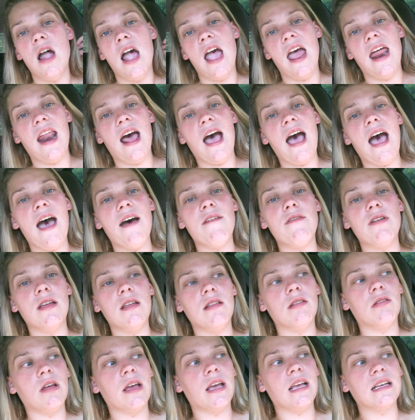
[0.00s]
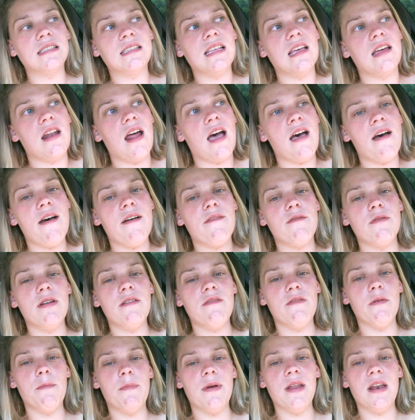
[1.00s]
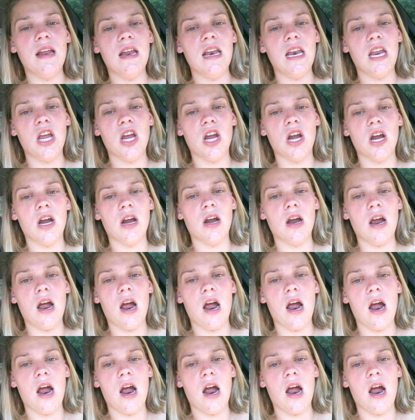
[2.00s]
And I haven't even been in here